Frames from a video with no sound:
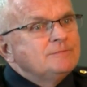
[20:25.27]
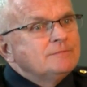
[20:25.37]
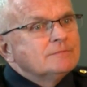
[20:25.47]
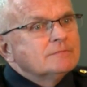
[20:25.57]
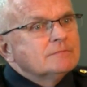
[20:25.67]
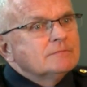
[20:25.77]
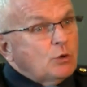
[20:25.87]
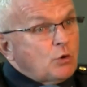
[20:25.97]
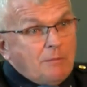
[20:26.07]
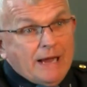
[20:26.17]
Start over.
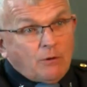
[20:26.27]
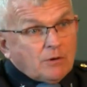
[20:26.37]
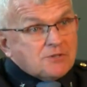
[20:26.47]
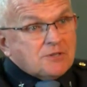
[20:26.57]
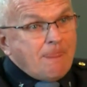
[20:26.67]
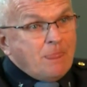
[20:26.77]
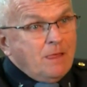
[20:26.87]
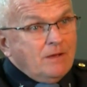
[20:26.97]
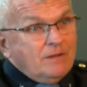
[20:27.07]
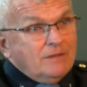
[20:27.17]
Don't
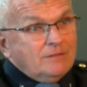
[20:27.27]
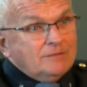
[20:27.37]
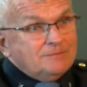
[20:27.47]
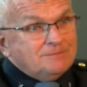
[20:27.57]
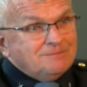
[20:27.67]
go backwards.